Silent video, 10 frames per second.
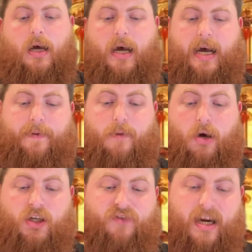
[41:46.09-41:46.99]
The
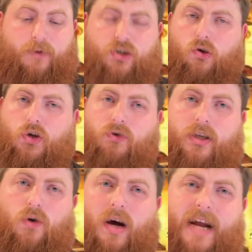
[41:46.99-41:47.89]
most famous sorcerer in
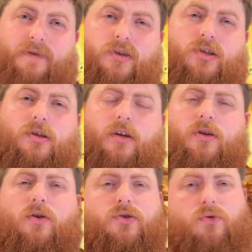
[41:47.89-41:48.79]
the All Havens,
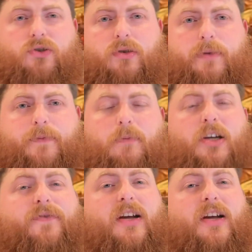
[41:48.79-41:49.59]
not sorcerer, the most